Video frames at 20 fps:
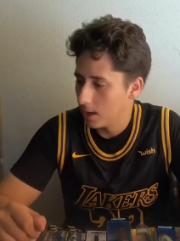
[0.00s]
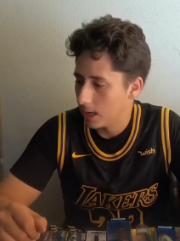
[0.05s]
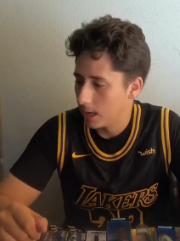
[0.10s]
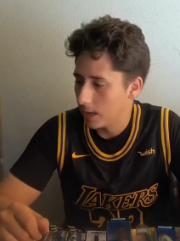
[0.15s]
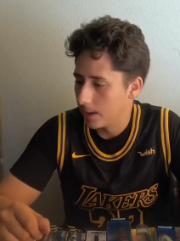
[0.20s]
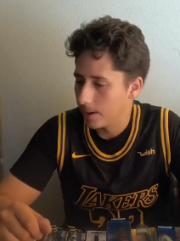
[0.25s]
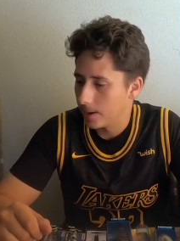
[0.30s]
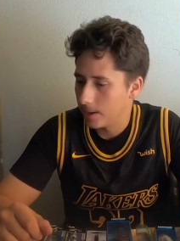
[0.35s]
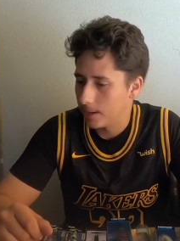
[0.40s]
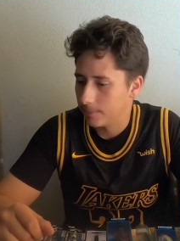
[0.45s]

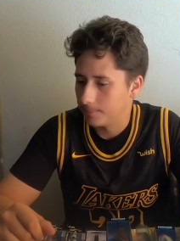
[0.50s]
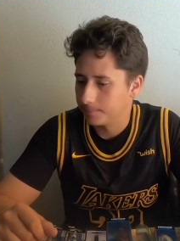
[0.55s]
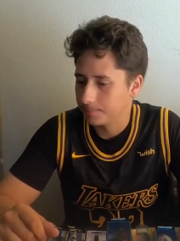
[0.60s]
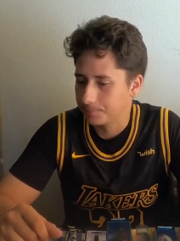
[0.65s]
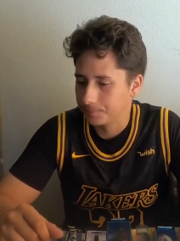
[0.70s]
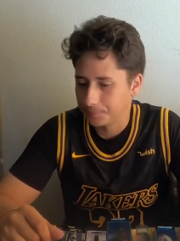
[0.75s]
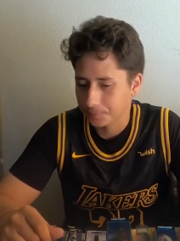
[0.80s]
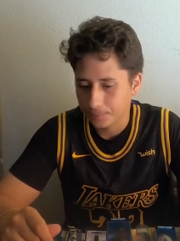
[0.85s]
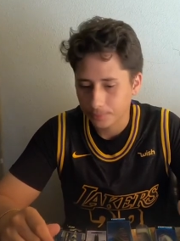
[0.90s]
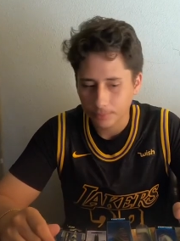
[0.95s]
And
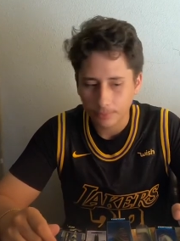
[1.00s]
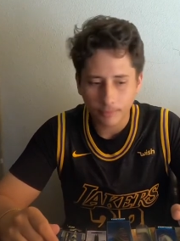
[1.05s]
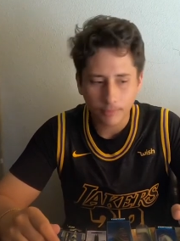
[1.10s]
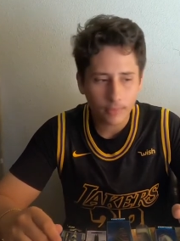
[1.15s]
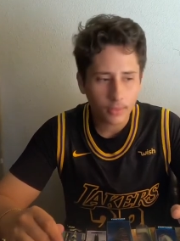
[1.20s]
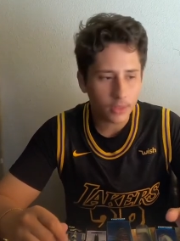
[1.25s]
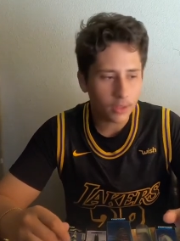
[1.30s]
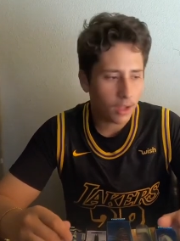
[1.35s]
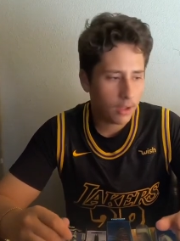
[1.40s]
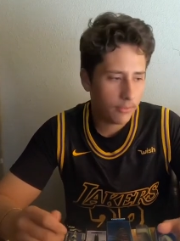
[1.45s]

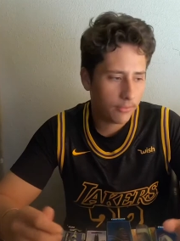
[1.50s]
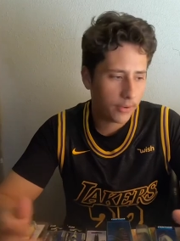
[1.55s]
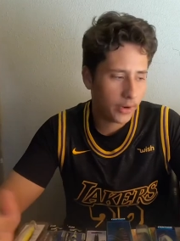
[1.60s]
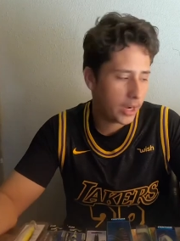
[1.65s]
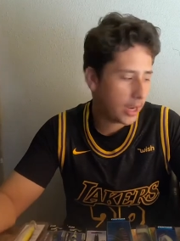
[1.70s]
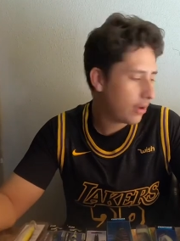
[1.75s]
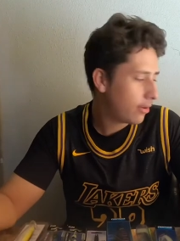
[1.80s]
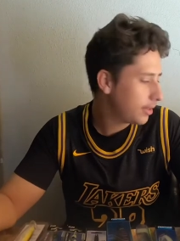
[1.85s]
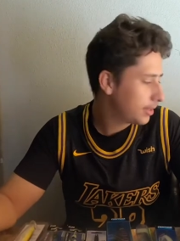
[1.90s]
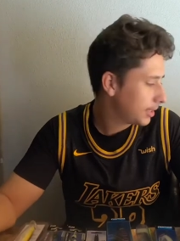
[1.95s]
for
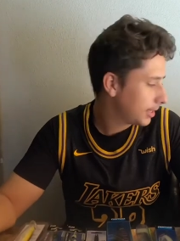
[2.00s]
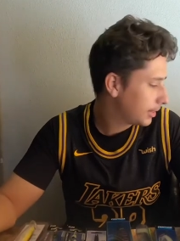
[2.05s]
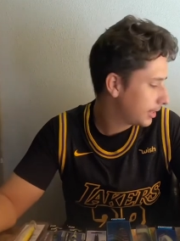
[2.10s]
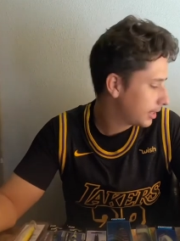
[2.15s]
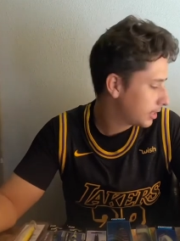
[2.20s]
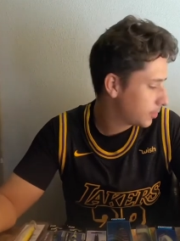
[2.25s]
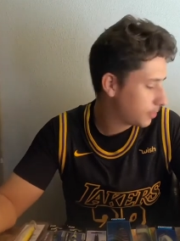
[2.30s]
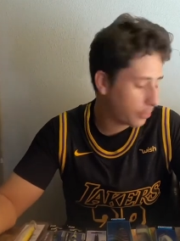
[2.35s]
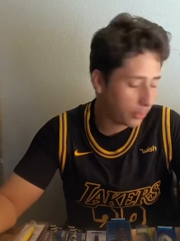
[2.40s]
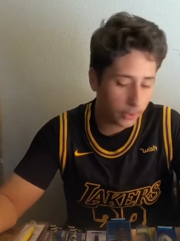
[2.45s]
now, I think
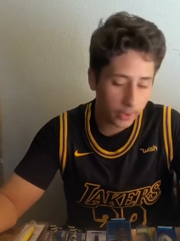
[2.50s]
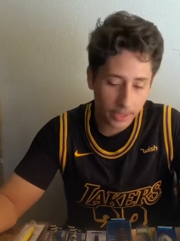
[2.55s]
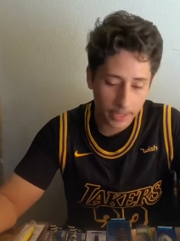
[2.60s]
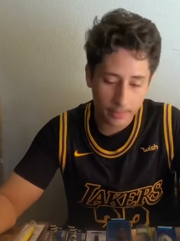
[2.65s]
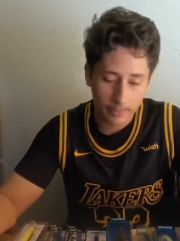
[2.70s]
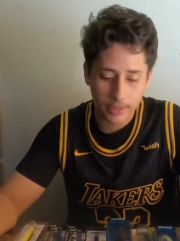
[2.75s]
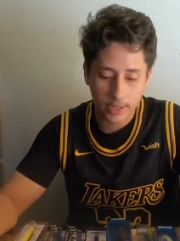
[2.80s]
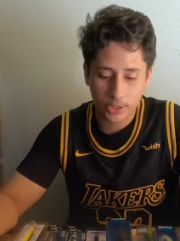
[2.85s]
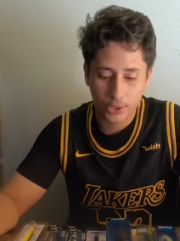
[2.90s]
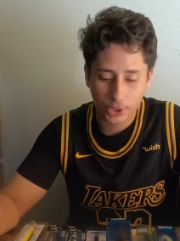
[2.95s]
that's pretty
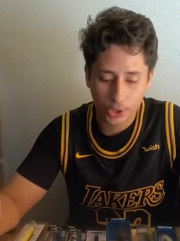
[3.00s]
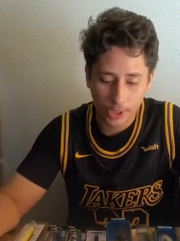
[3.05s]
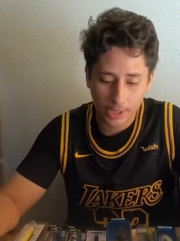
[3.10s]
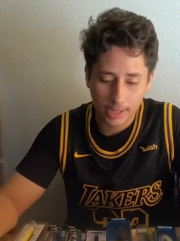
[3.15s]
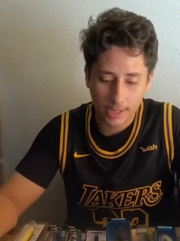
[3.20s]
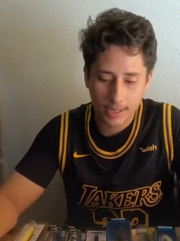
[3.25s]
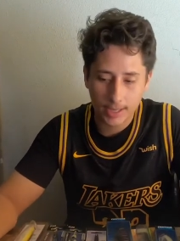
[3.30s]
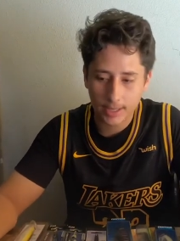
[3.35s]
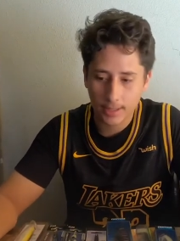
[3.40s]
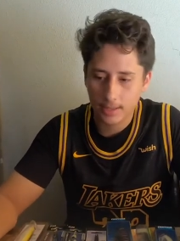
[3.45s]
much
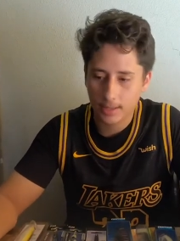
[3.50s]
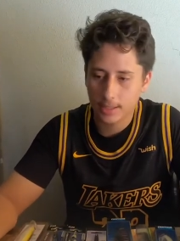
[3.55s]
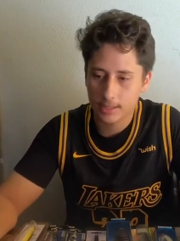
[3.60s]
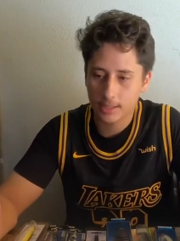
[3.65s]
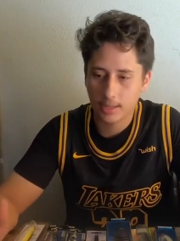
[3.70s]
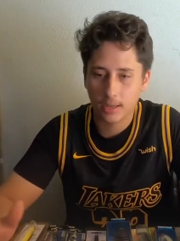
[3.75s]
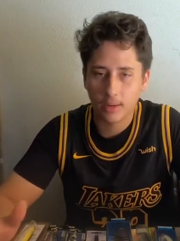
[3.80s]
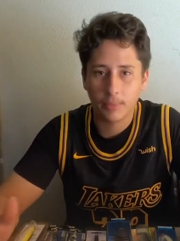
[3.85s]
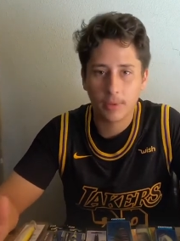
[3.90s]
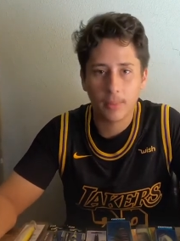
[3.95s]
it. That's
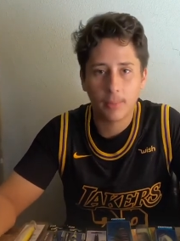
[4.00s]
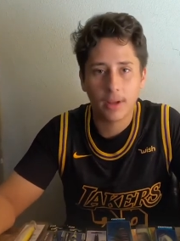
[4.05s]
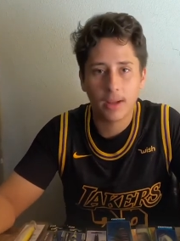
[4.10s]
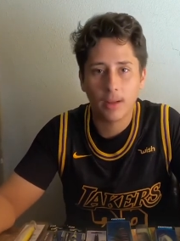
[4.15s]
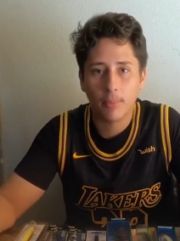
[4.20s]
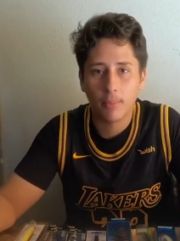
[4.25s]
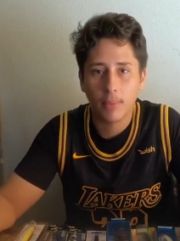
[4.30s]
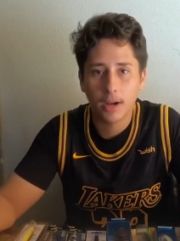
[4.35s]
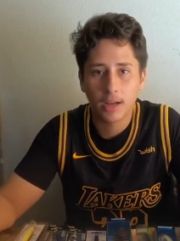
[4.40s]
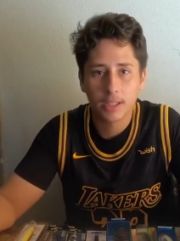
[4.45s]
gonna be my
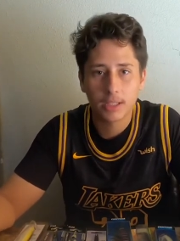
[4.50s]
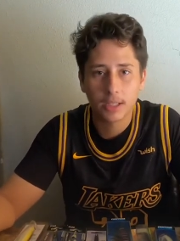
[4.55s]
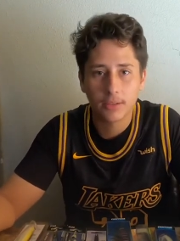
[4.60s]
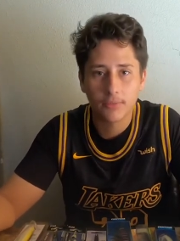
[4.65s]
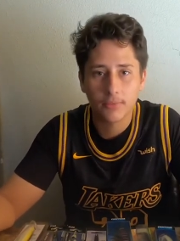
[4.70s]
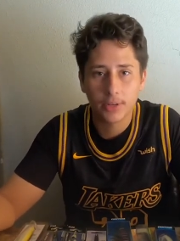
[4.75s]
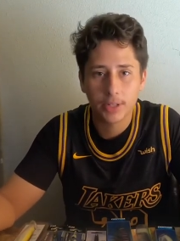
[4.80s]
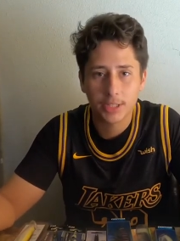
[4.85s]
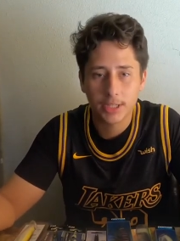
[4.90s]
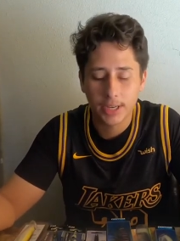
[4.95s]
unboxing
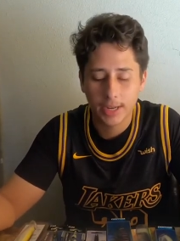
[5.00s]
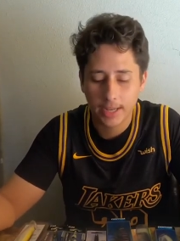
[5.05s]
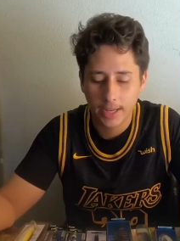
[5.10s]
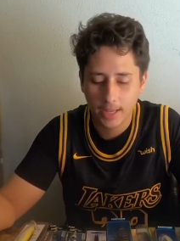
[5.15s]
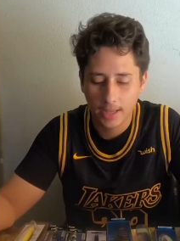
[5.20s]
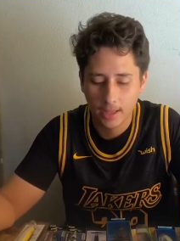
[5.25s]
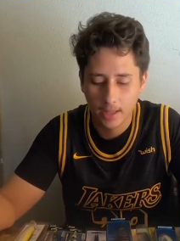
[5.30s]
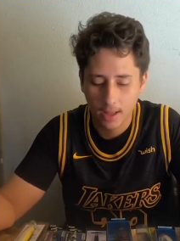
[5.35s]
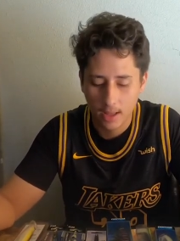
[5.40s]
for today.